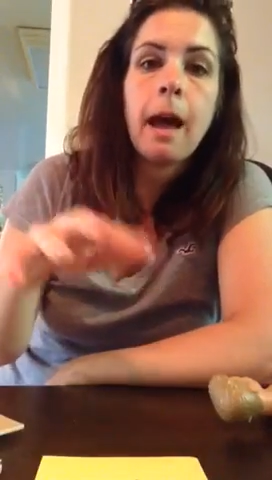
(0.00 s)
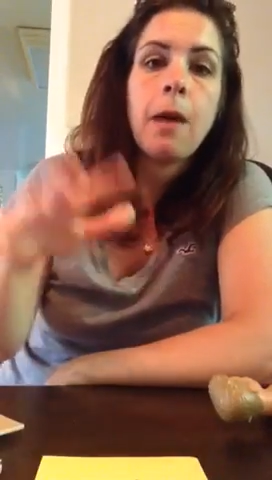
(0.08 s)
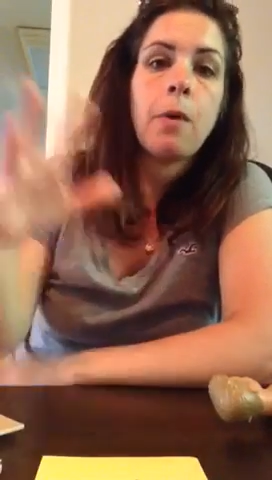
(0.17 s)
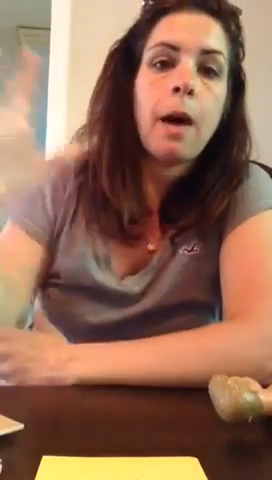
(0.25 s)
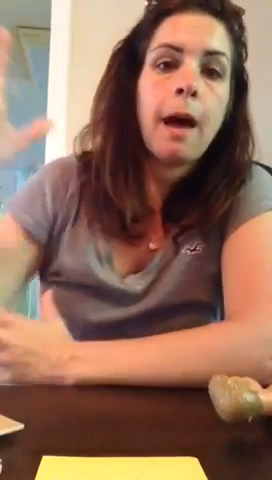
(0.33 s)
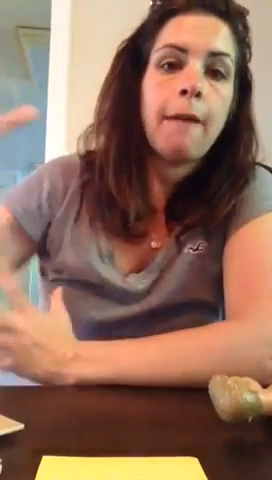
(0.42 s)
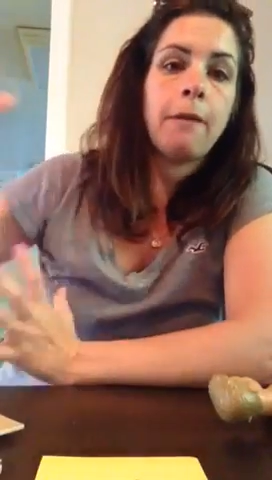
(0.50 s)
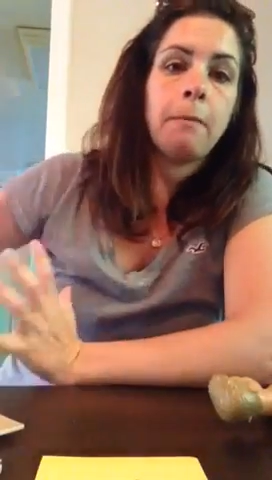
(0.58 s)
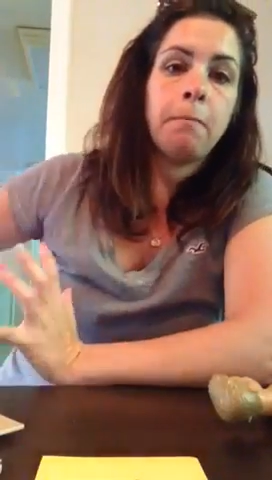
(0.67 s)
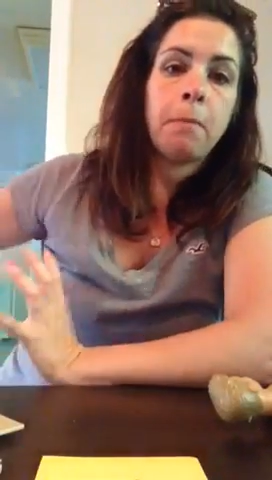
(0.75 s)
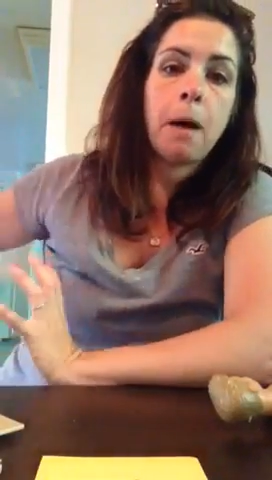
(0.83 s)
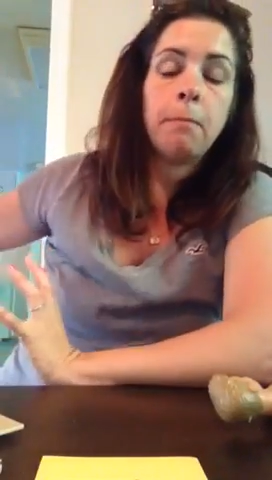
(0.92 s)
I will have
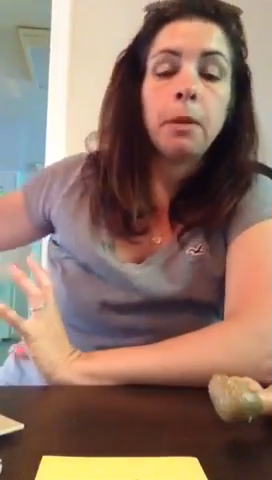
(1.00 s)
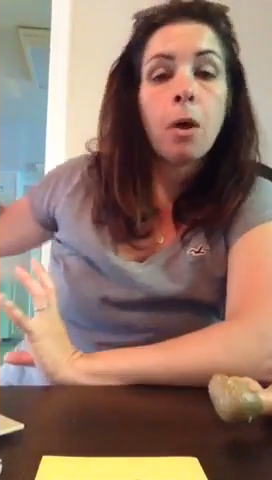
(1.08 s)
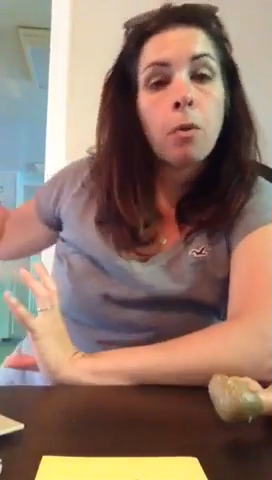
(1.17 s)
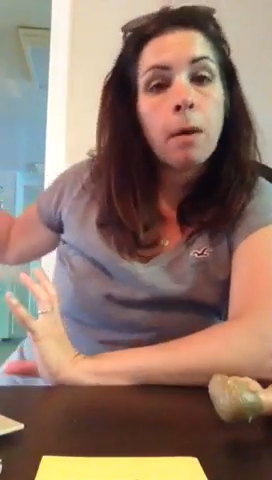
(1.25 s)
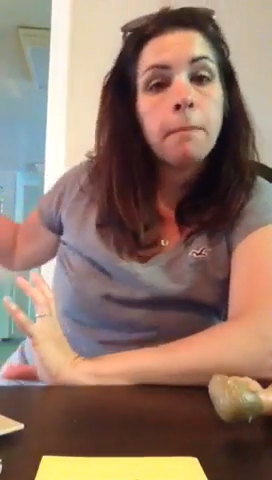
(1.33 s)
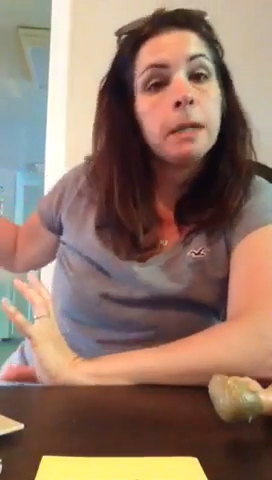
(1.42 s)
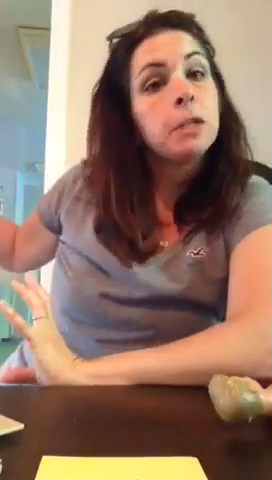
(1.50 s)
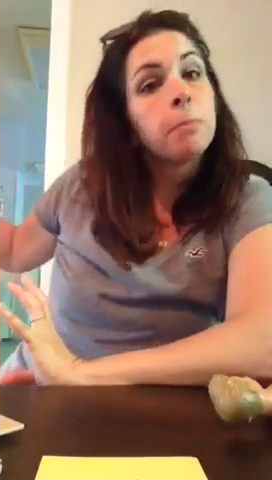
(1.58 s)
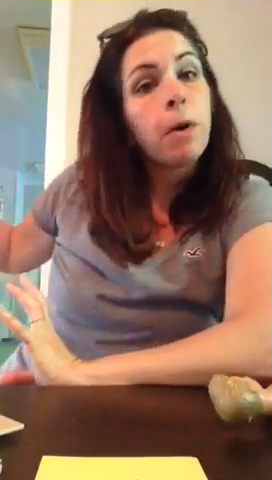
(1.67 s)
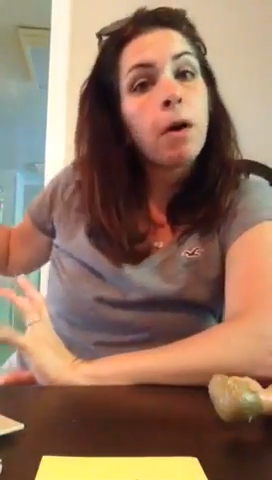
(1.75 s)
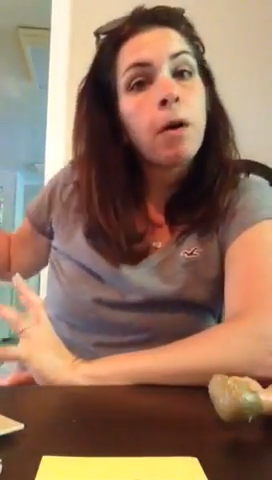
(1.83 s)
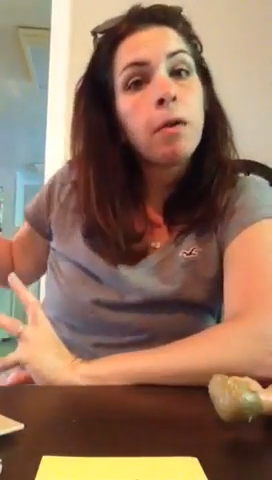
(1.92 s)
a blow-up beach
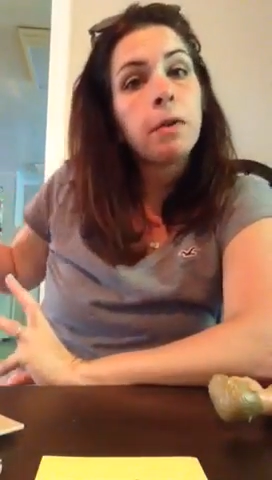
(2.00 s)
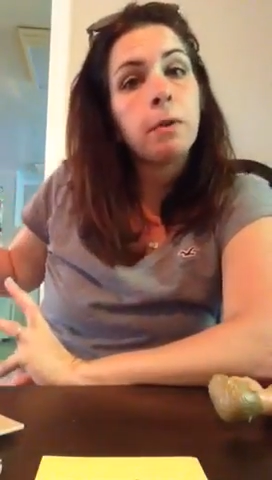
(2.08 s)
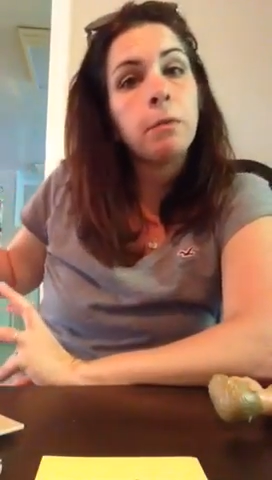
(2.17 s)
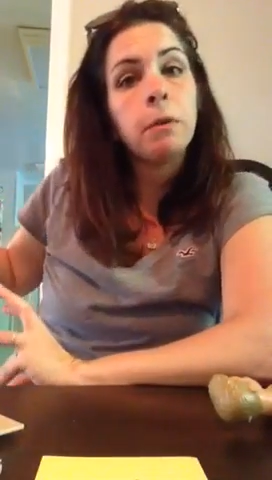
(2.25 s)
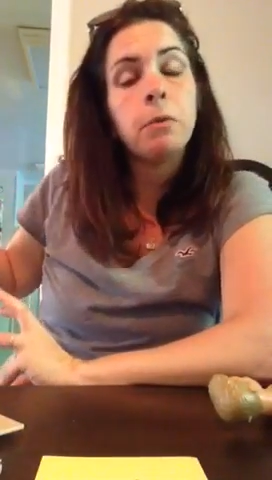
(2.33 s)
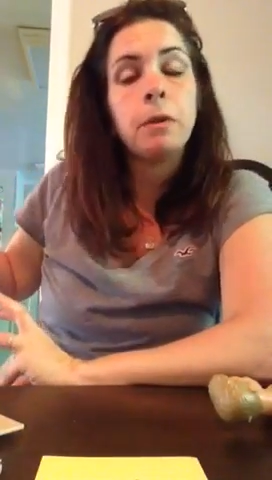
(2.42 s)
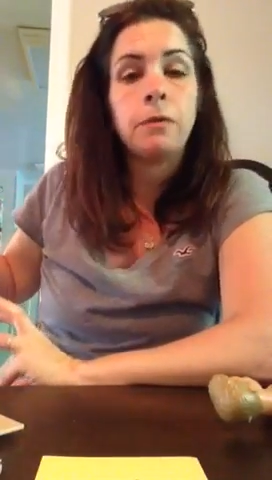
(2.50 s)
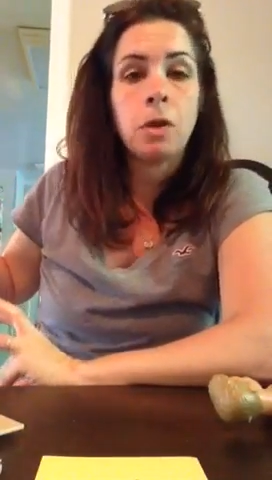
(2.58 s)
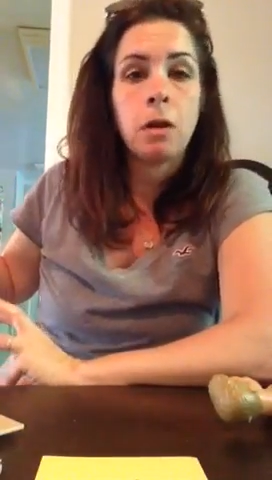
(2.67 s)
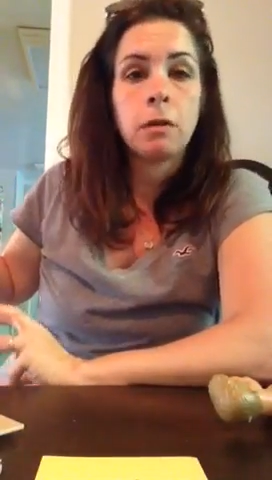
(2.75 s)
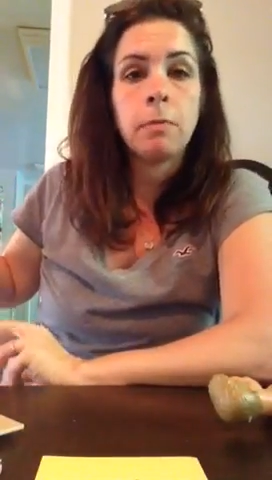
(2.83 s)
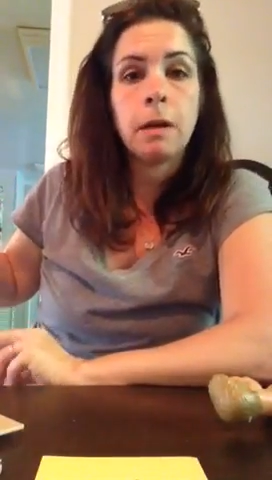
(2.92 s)
ball that we would have
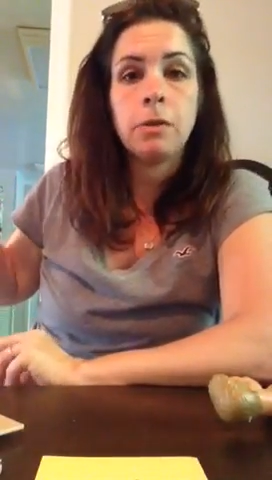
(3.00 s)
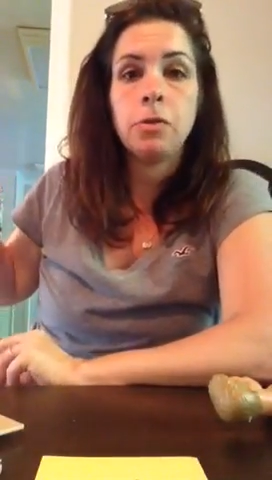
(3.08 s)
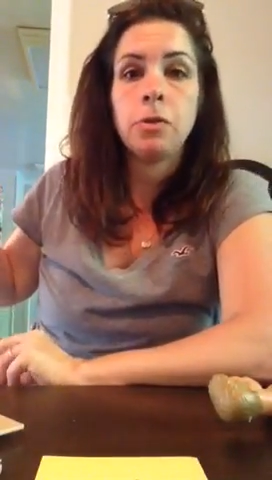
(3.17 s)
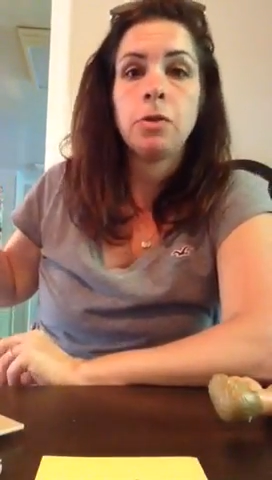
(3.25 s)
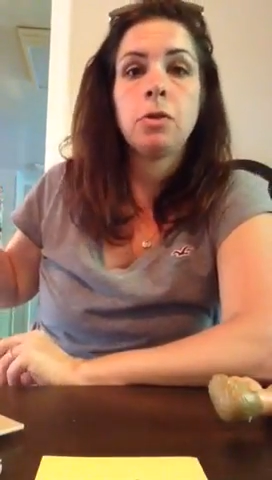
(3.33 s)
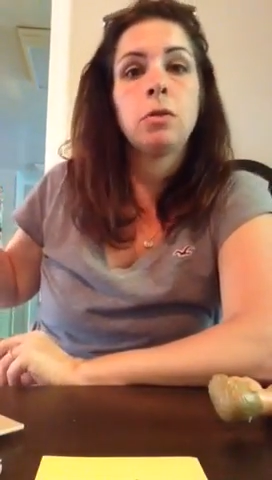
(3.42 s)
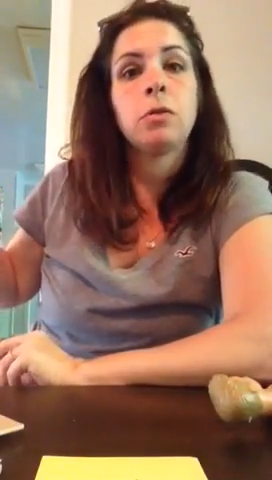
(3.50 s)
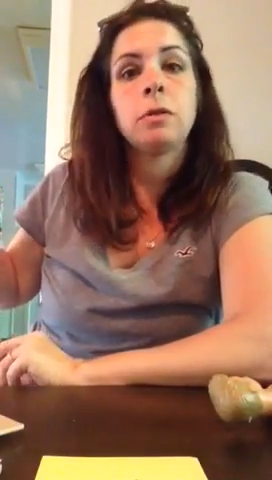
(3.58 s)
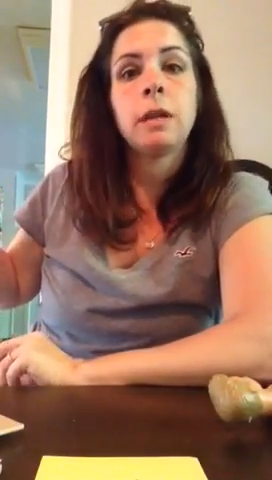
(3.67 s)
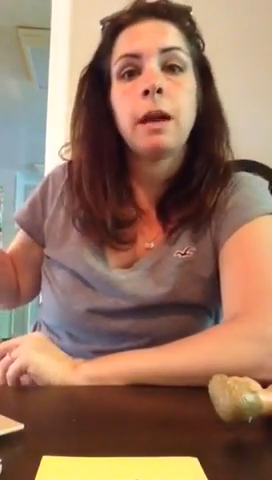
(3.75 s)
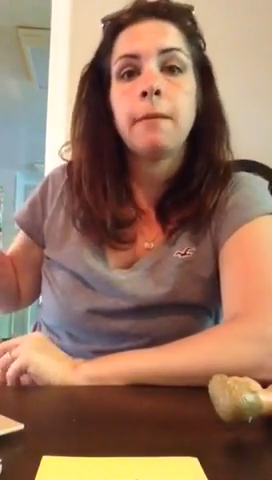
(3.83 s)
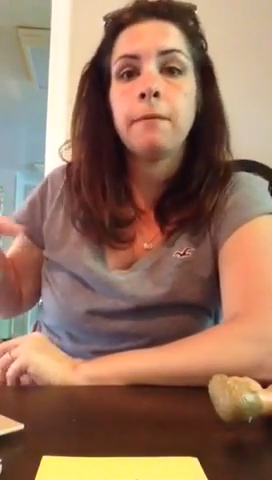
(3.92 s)
talked about during circle
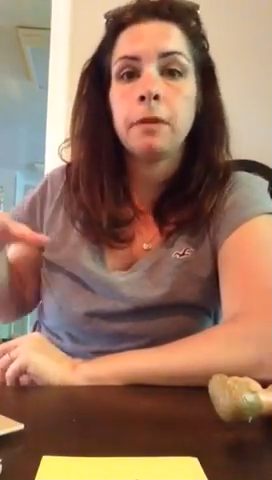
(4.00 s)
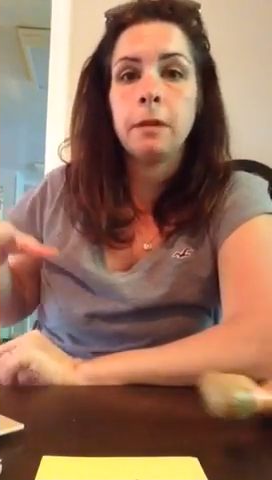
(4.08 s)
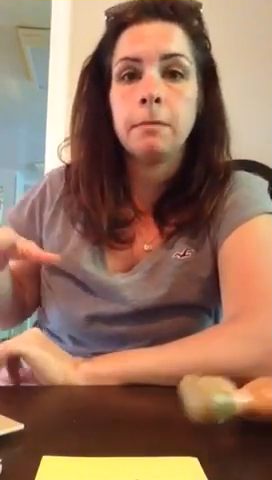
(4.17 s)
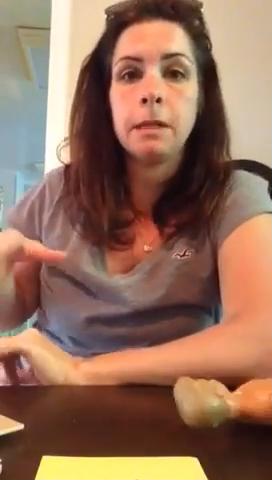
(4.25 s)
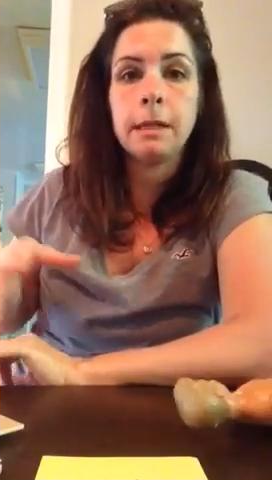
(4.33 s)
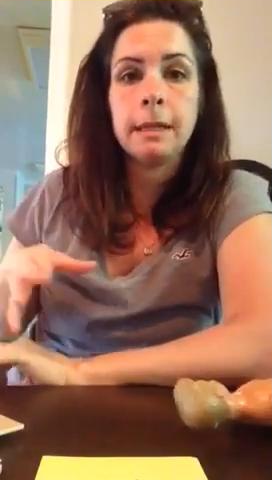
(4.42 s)
time for them to